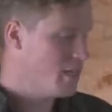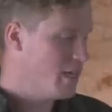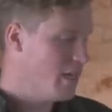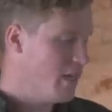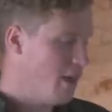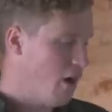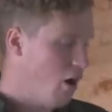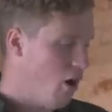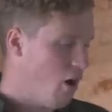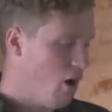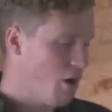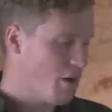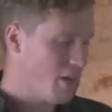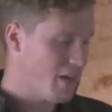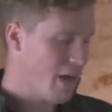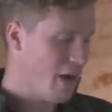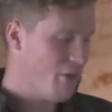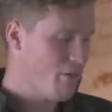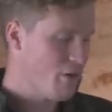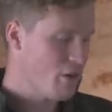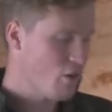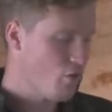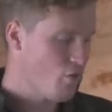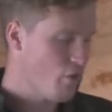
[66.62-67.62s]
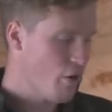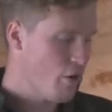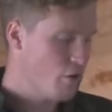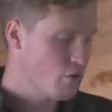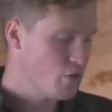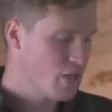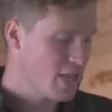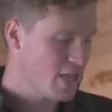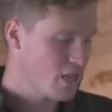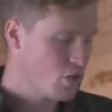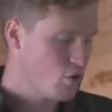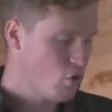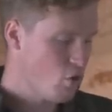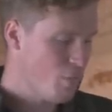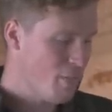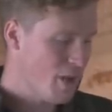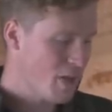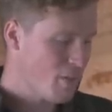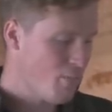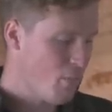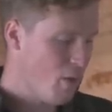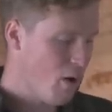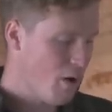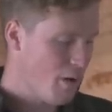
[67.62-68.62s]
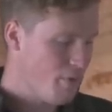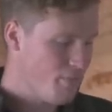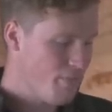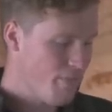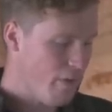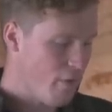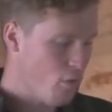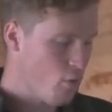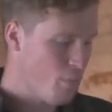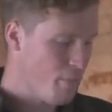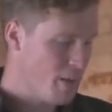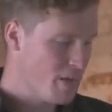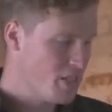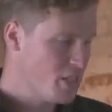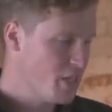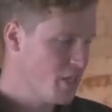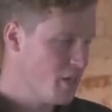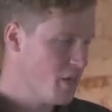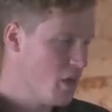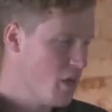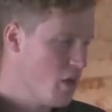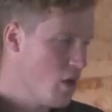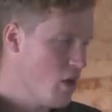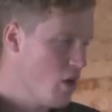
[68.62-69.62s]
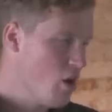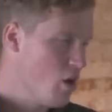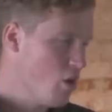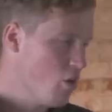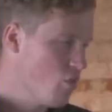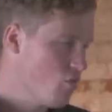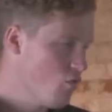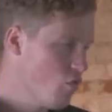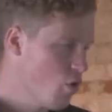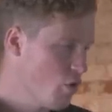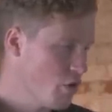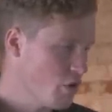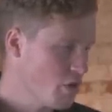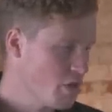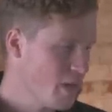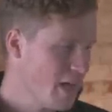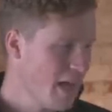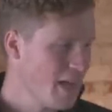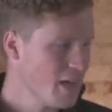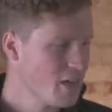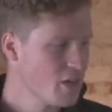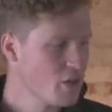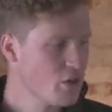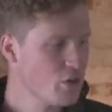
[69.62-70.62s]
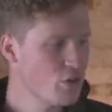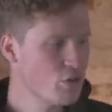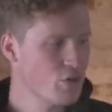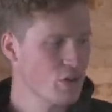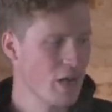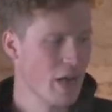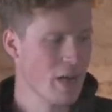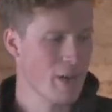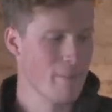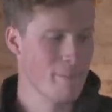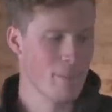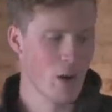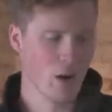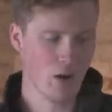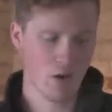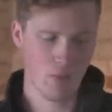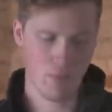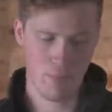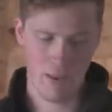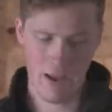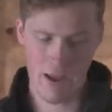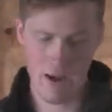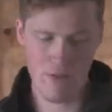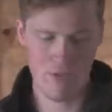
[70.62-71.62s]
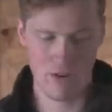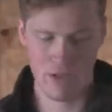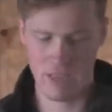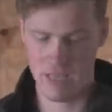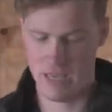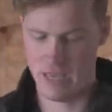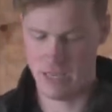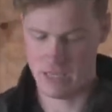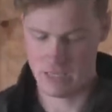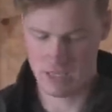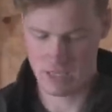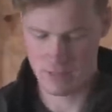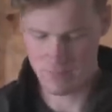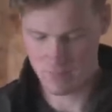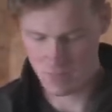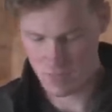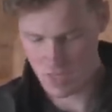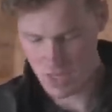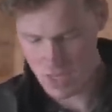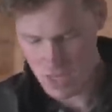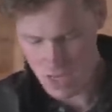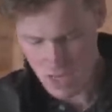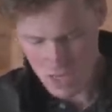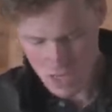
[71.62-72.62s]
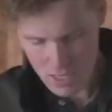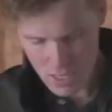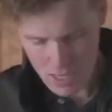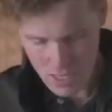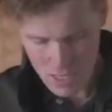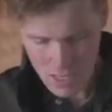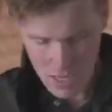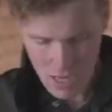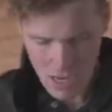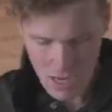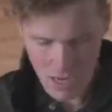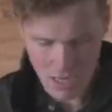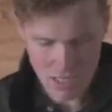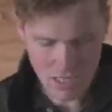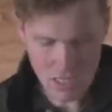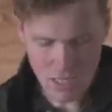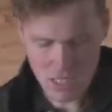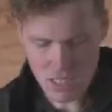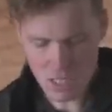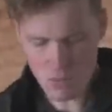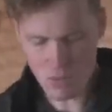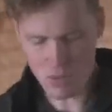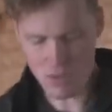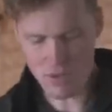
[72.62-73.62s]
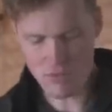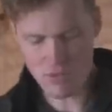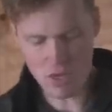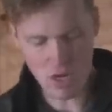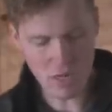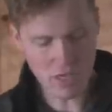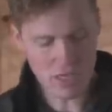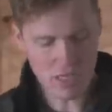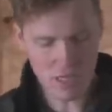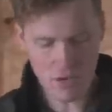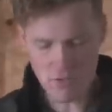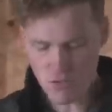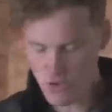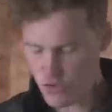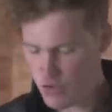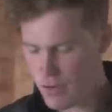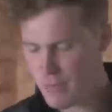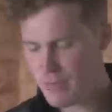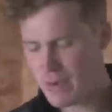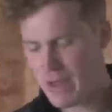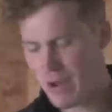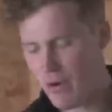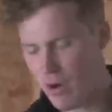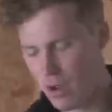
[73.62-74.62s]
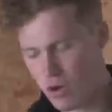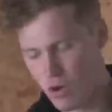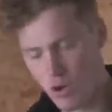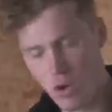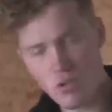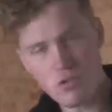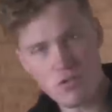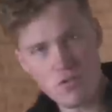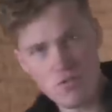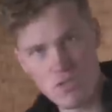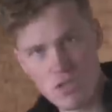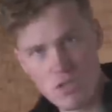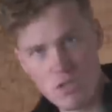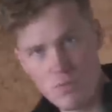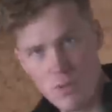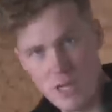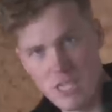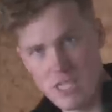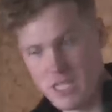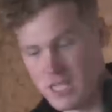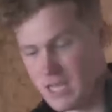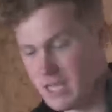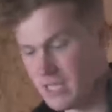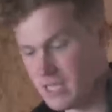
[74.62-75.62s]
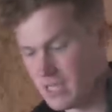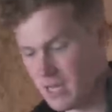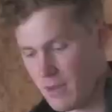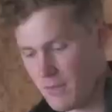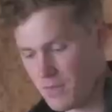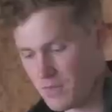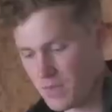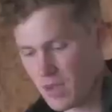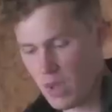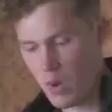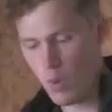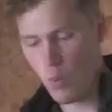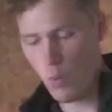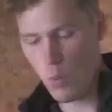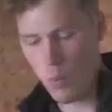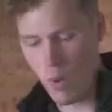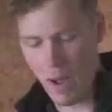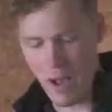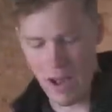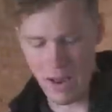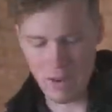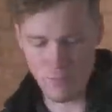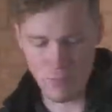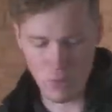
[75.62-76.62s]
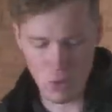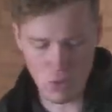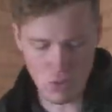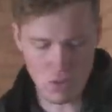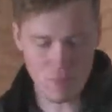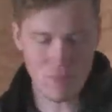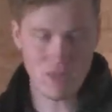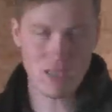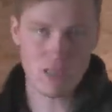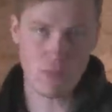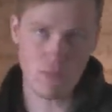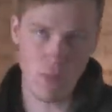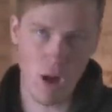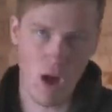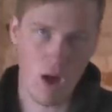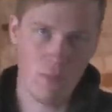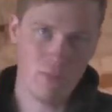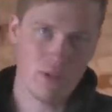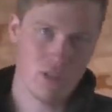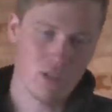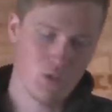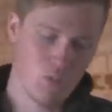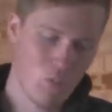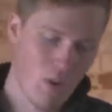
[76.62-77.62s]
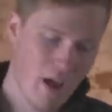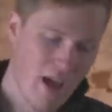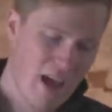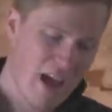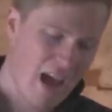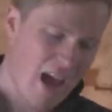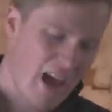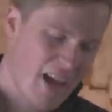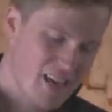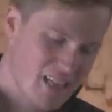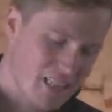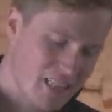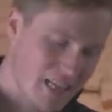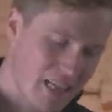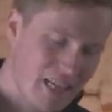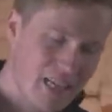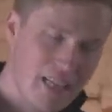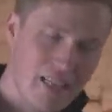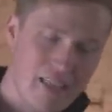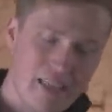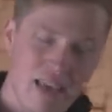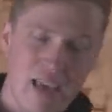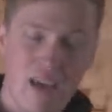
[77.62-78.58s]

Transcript: here are carrion crow, jackdaw, magpie, feral pigeon, rook, Canada goose and monk parakeet. Essentially what they've done is they've trimmed out a lot of the species and put them in departments where actually